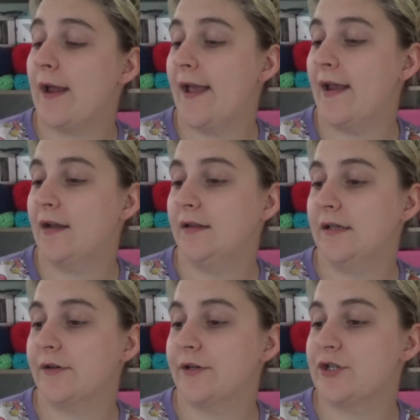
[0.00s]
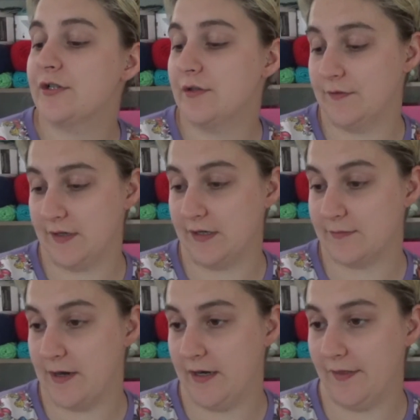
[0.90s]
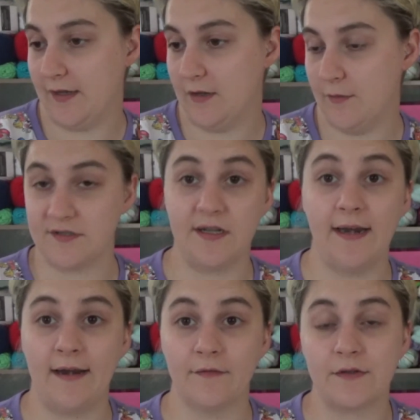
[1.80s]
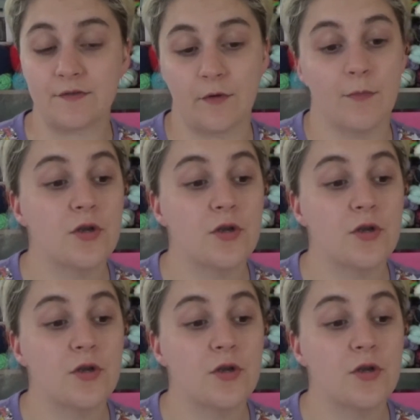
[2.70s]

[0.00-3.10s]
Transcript: and Licorice is losing his mind. I think he wants to get out of this room.